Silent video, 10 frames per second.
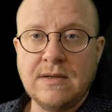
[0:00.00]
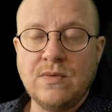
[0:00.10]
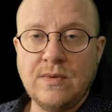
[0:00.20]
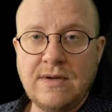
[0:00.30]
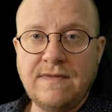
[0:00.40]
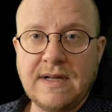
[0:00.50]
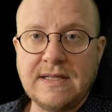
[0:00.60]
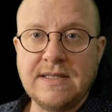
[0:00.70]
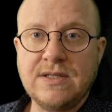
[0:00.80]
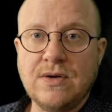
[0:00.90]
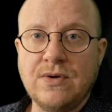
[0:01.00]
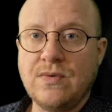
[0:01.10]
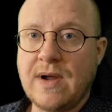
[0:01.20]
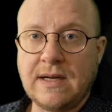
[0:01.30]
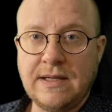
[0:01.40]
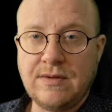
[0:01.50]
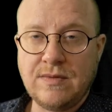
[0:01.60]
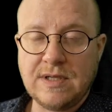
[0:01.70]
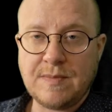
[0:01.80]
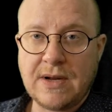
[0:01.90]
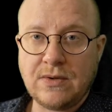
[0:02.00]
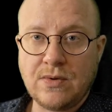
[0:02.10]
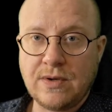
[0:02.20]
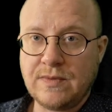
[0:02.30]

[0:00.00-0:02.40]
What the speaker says: Reflexes go directly through the spinal cord,